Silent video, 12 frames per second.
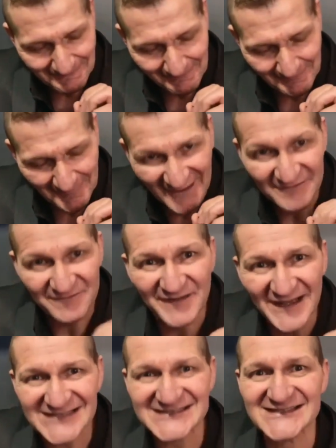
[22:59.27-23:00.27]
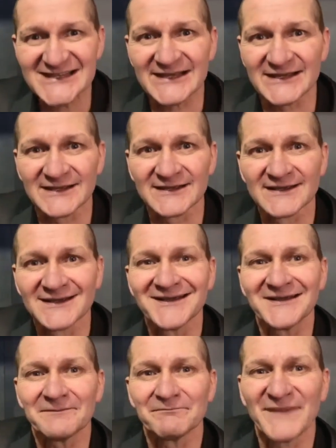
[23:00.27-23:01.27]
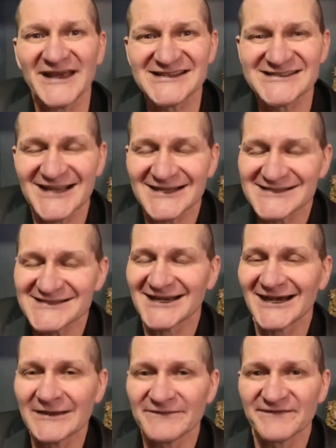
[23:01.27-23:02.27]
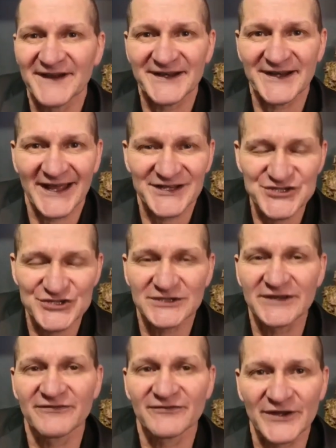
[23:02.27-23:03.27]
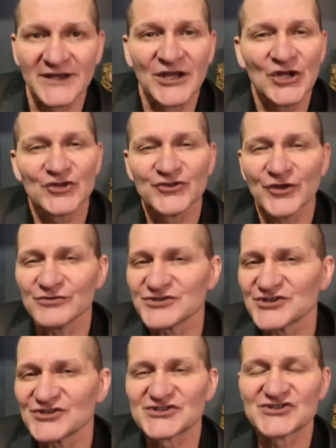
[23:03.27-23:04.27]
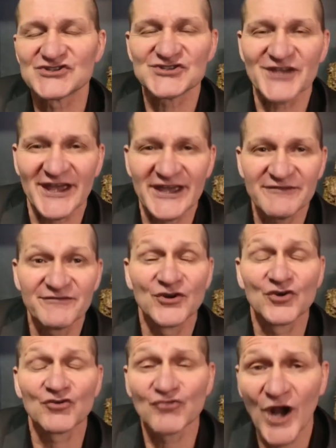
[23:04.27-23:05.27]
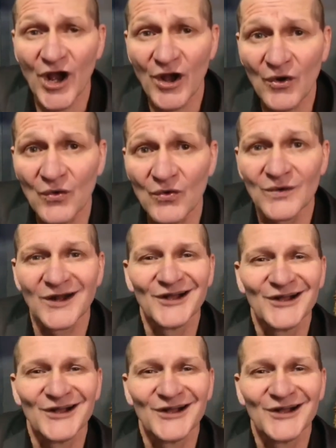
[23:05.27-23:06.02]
Investing makes that time financially free. Don't just save, grow.